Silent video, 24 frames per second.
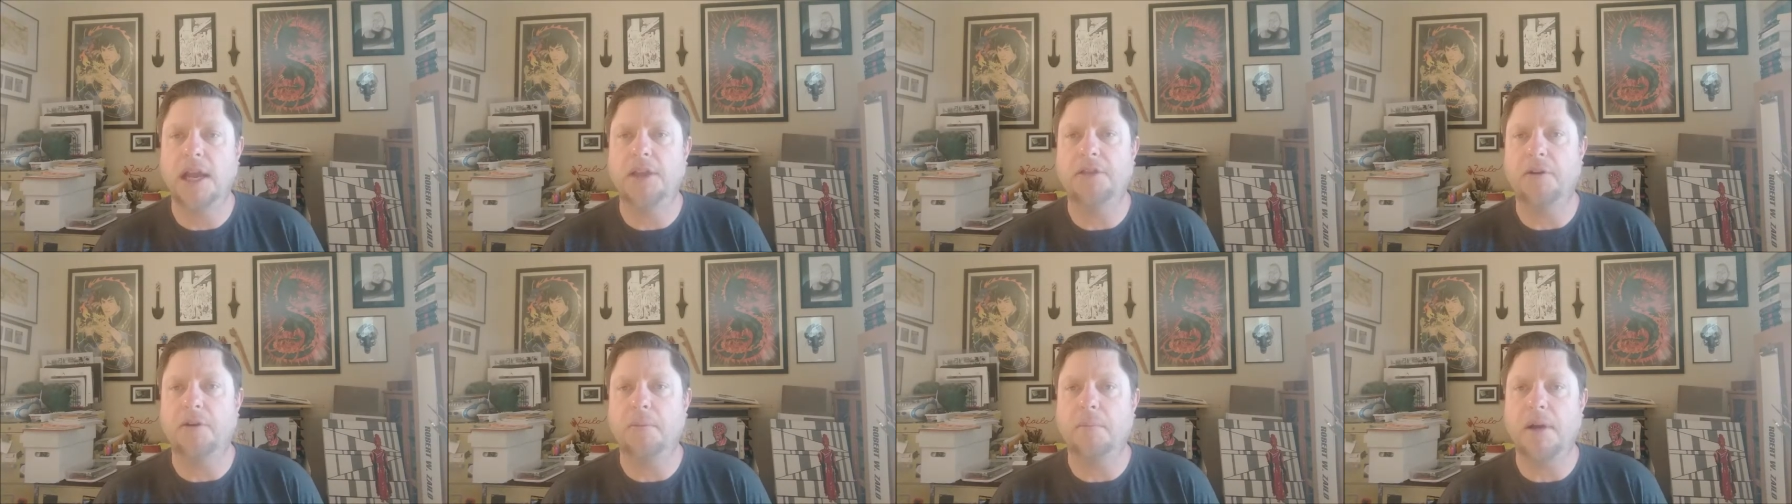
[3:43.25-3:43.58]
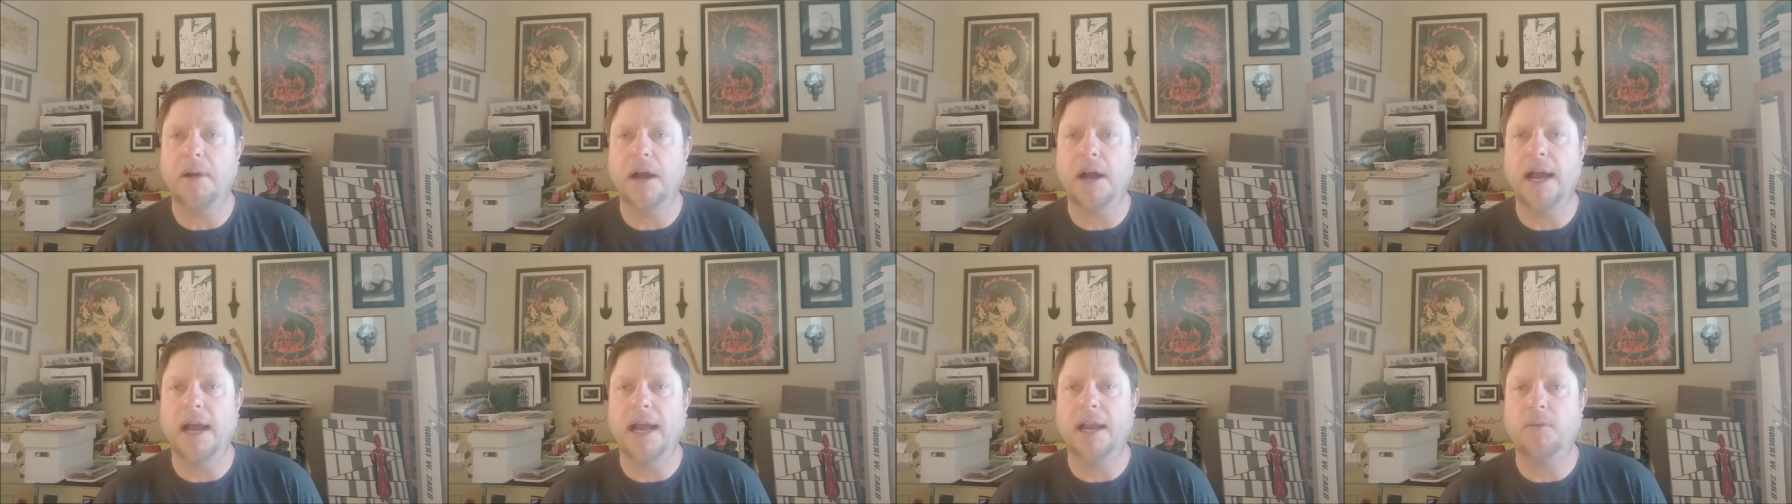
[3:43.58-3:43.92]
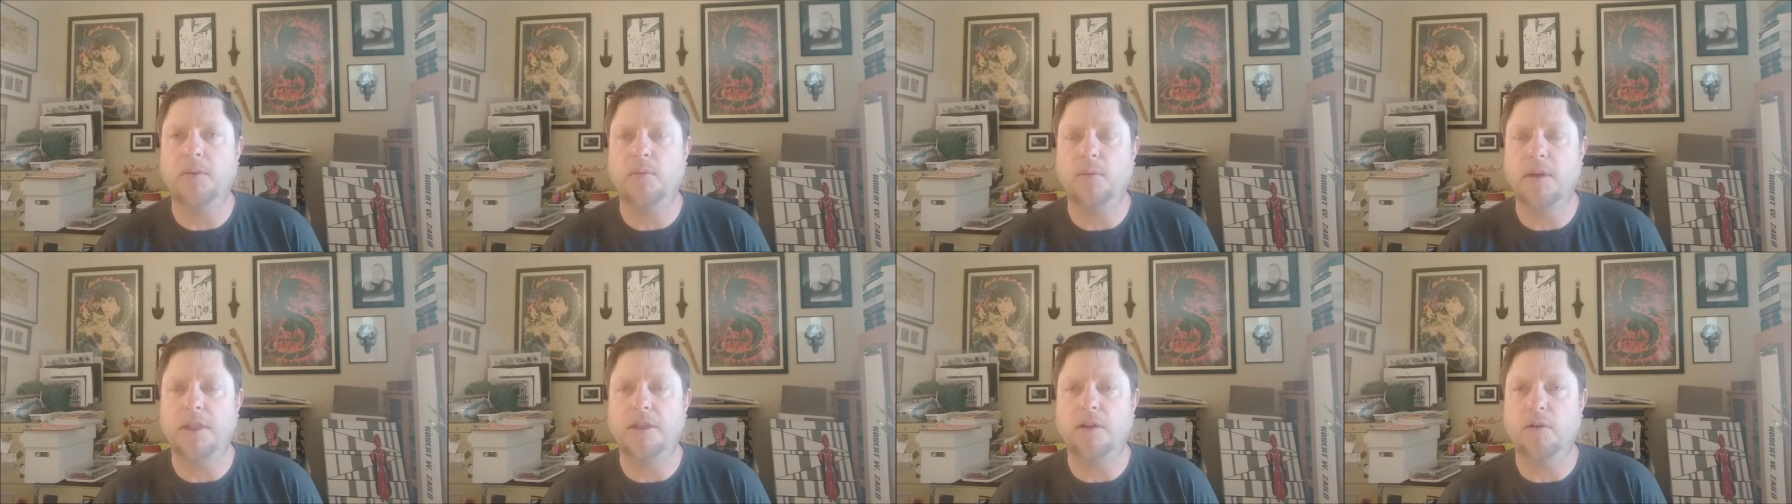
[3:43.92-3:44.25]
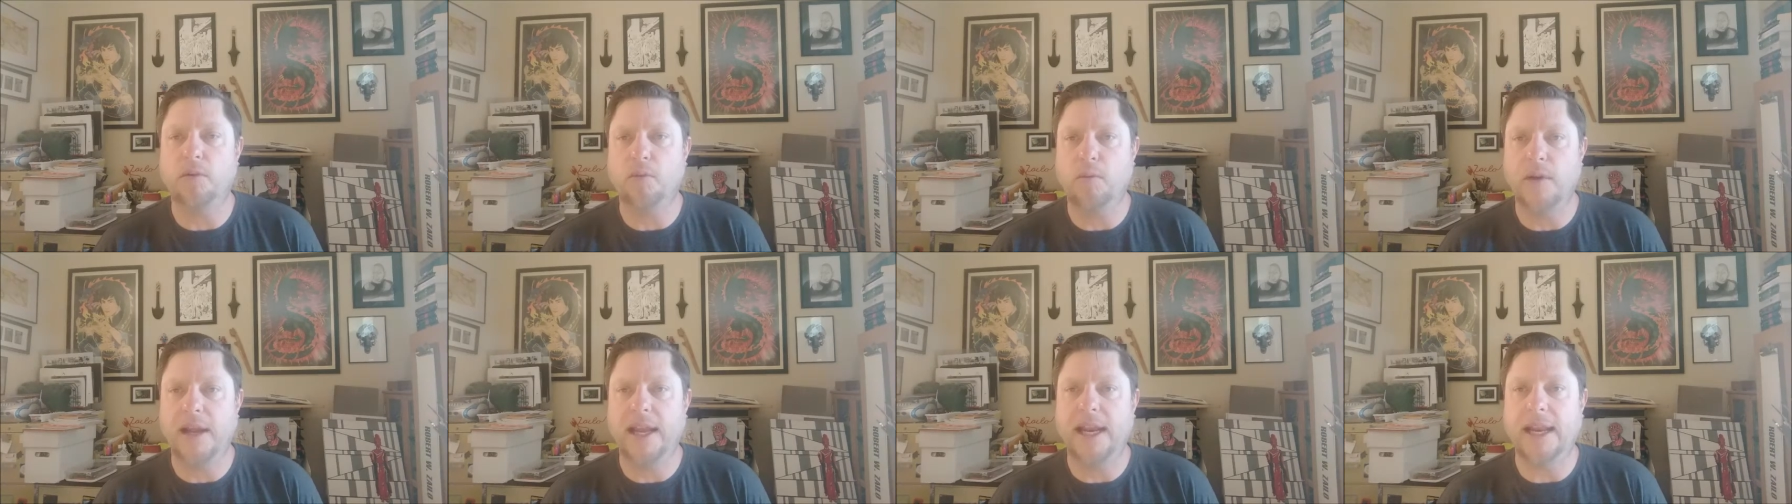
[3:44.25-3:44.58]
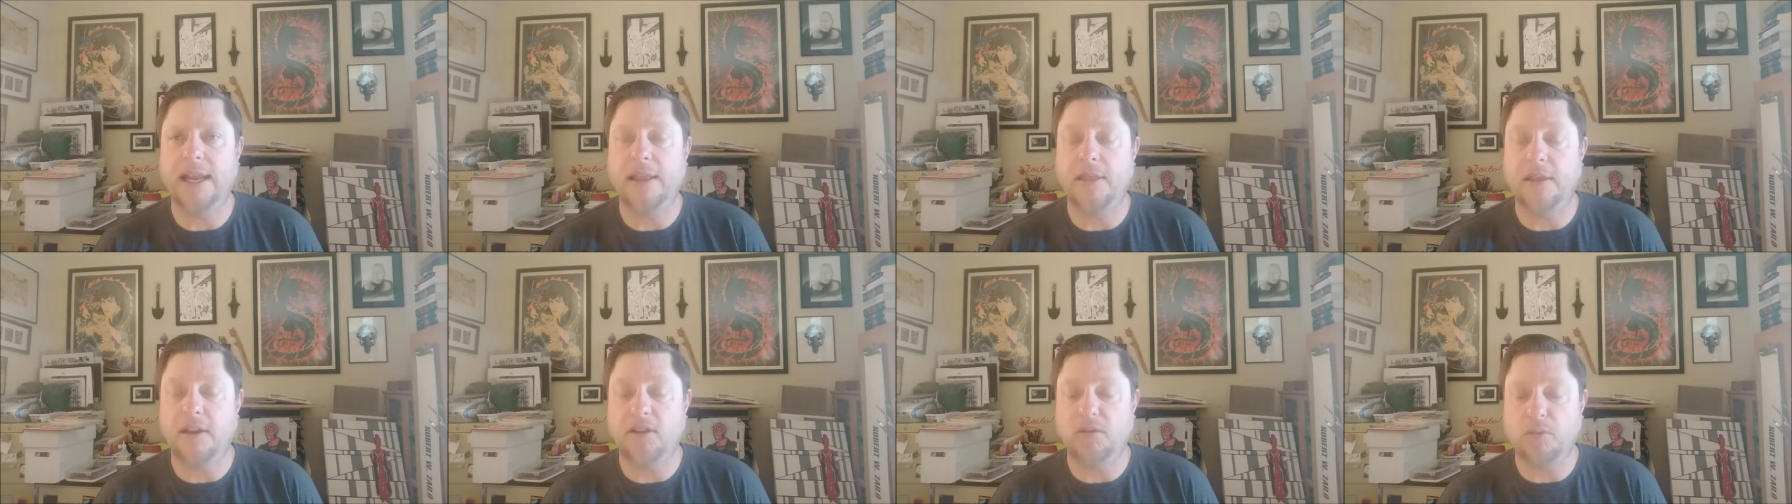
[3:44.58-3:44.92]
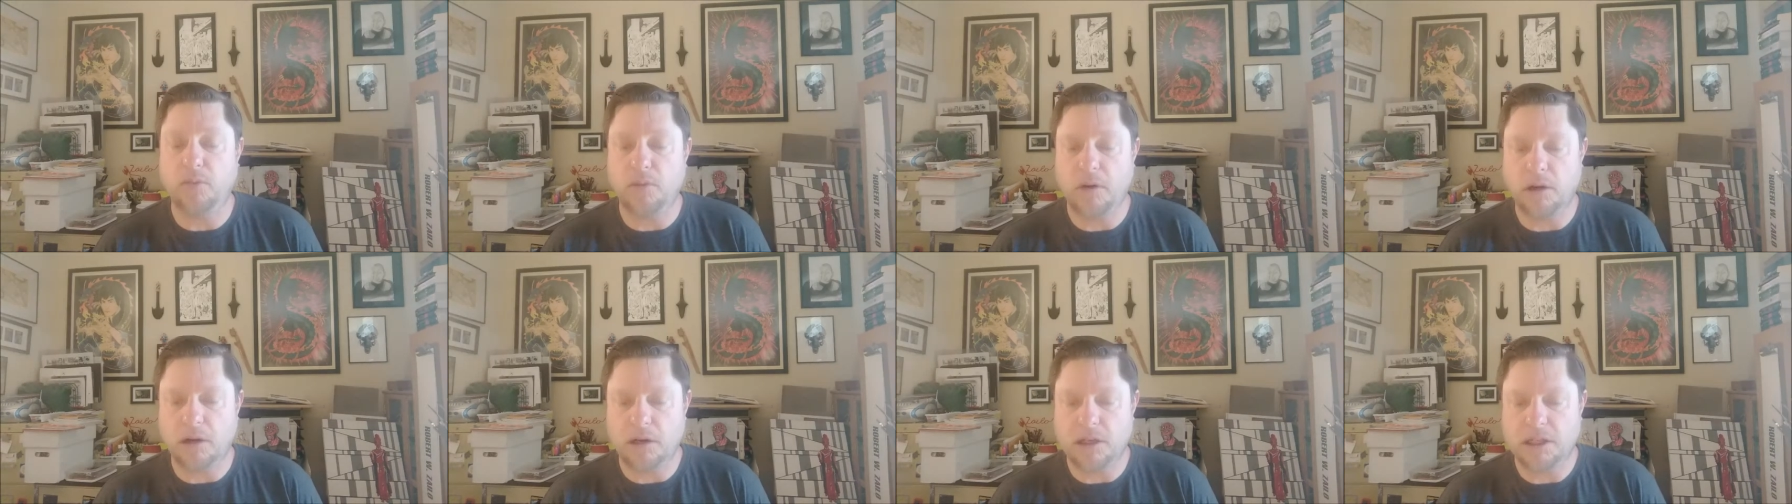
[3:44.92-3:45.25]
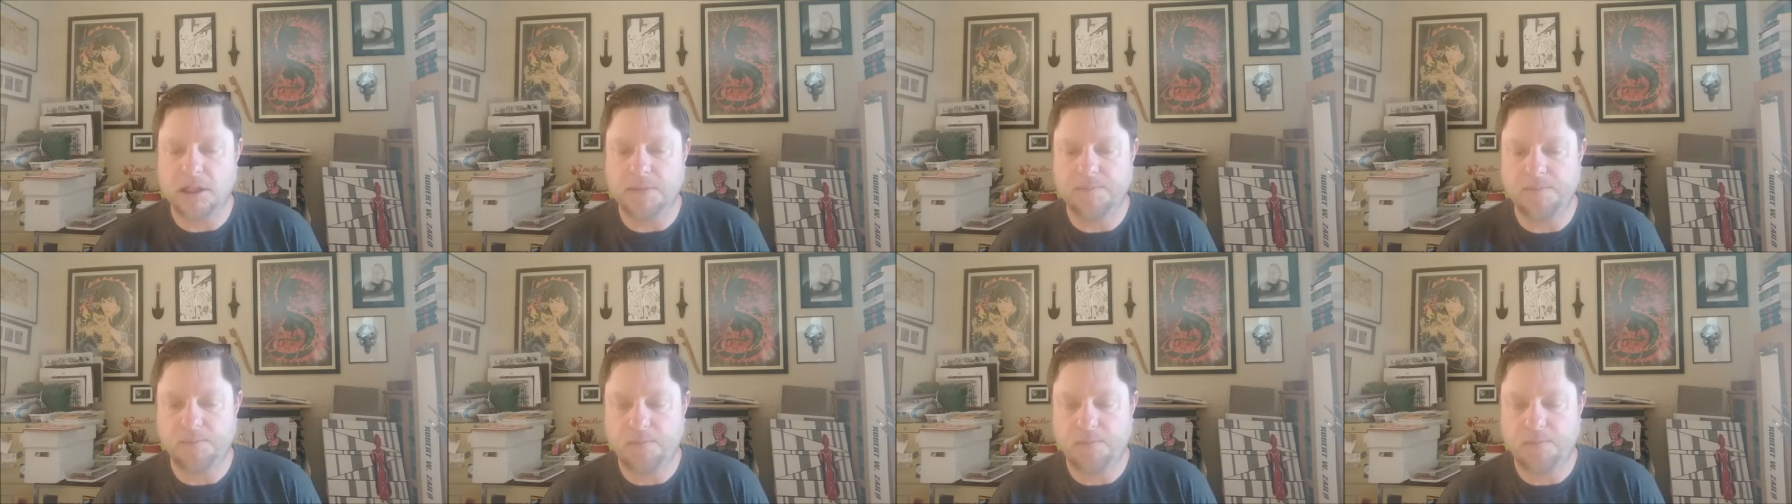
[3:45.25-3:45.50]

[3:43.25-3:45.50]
their mind when they're reading these words.